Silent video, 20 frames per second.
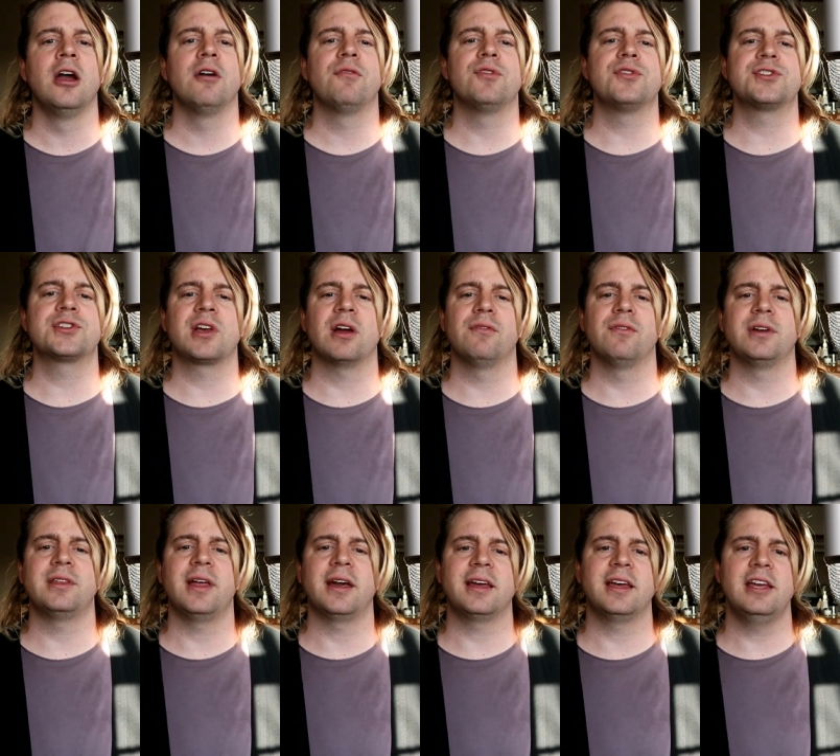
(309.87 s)
for
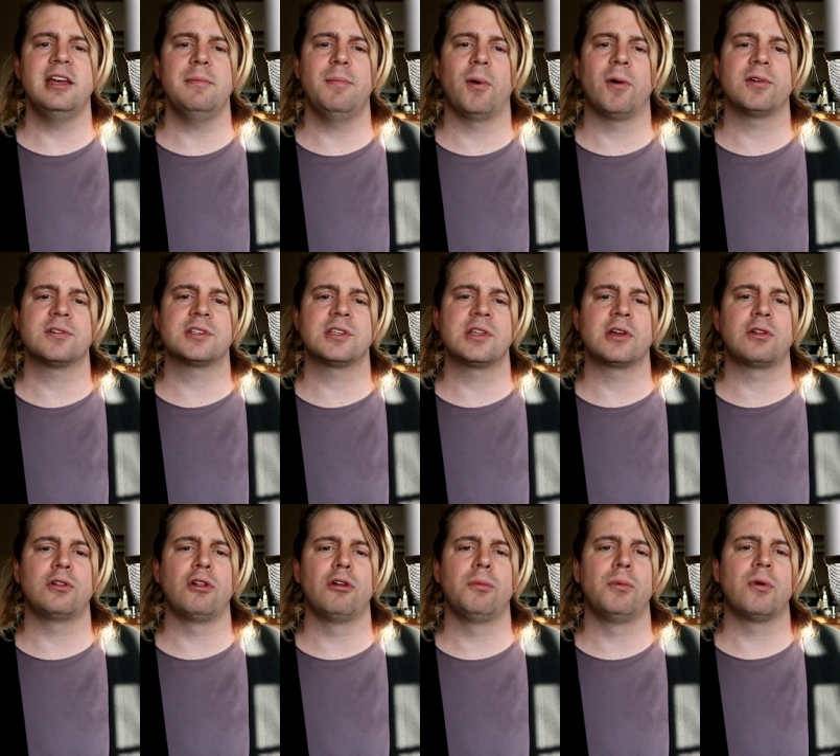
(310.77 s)
discovery that key parts of the
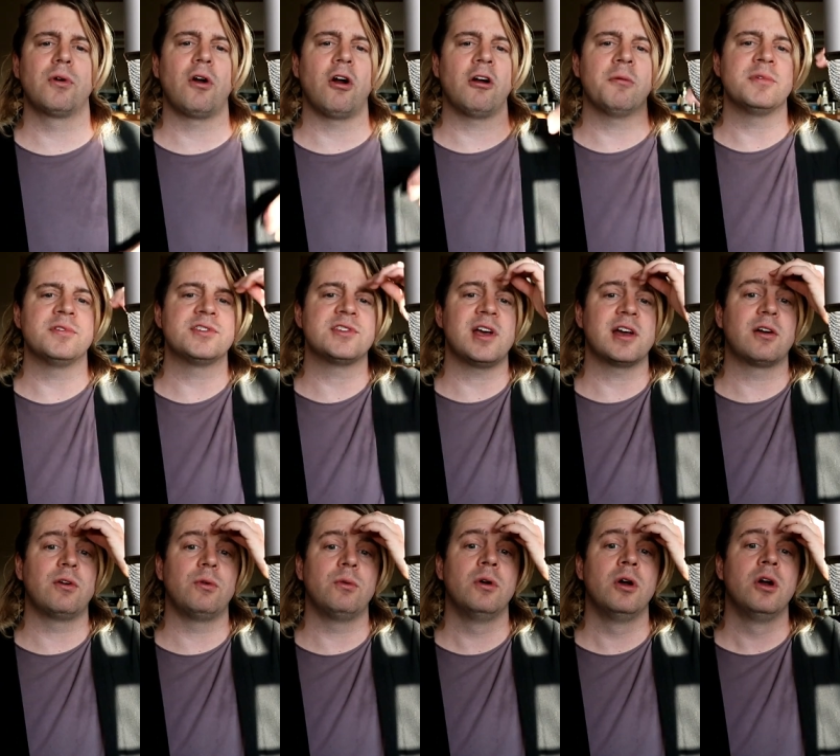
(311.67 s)
global carbon
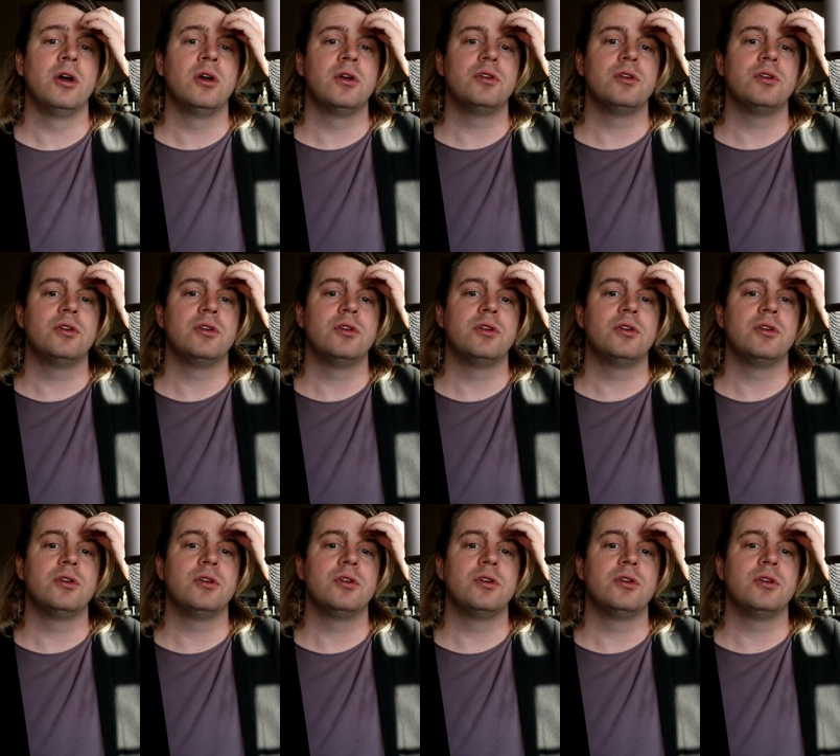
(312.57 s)
cycle